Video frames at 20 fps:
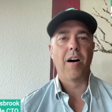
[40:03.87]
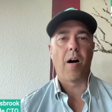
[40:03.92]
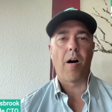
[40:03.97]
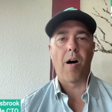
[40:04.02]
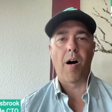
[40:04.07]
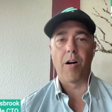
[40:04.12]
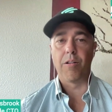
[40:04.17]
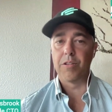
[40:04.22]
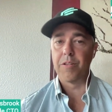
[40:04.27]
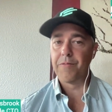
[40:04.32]

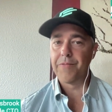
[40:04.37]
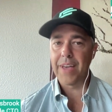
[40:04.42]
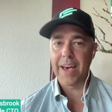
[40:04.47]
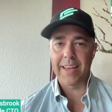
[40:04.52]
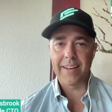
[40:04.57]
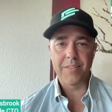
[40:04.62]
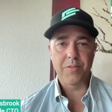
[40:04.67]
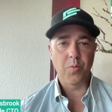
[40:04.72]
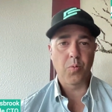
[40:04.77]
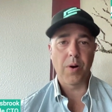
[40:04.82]
all of
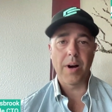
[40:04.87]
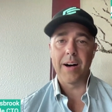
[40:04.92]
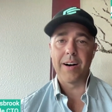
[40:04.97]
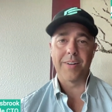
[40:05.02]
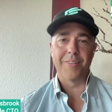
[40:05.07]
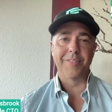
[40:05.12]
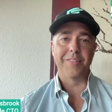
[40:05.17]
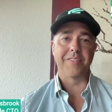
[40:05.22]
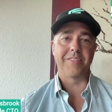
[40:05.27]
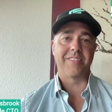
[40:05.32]
that as
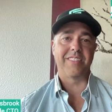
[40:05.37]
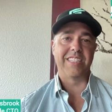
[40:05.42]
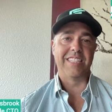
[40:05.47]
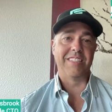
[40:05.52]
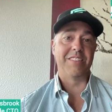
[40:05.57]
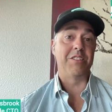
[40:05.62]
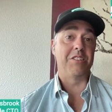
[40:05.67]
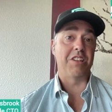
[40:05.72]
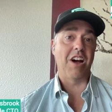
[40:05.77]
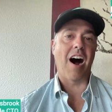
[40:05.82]
well
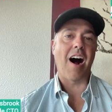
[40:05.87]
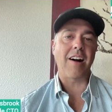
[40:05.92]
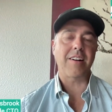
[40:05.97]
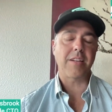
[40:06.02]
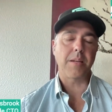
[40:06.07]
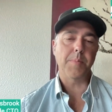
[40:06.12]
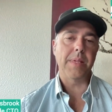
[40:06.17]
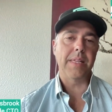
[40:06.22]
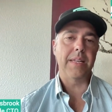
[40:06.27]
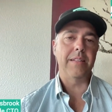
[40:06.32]
is
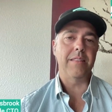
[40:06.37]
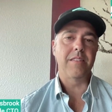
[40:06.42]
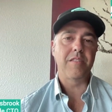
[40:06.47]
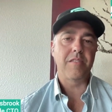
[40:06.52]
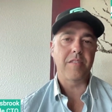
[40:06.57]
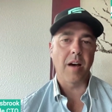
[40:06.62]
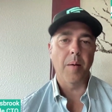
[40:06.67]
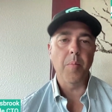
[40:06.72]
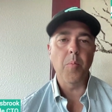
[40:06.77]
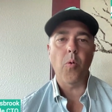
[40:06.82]
documented
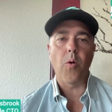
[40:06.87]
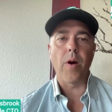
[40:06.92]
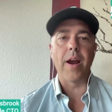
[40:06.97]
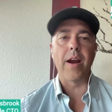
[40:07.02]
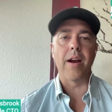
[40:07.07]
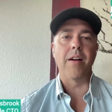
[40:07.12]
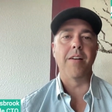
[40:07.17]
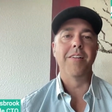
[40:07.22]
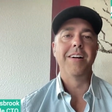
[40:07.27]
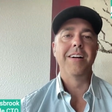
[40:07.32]

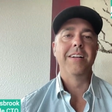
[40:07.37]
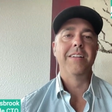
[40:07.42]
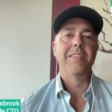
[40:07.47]
somewhere.